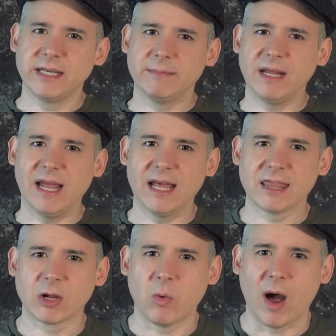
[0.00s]
him to
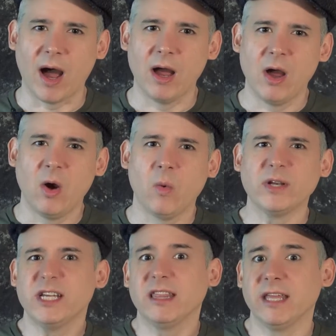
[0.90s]
Ithaquah,
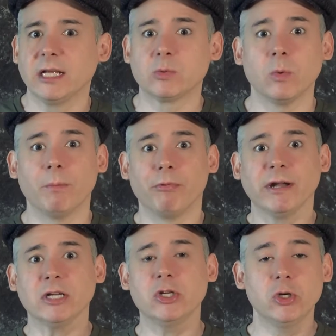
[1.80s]
which he thinks will
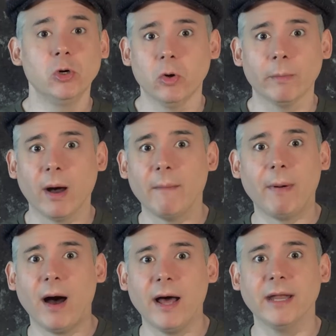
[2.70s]
bring doom
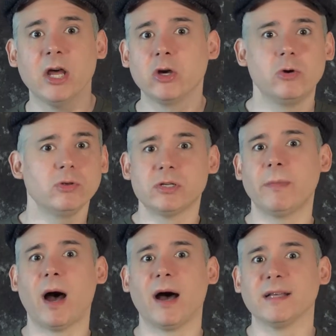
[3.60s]
upon
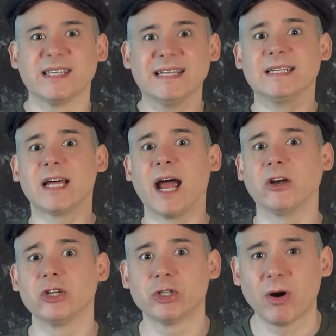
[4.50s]
Kusamaha's
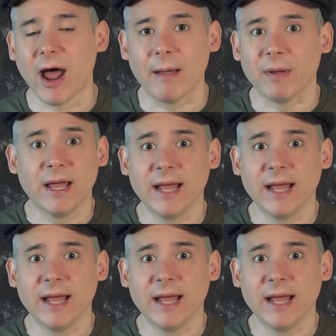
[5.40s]
entire tribe.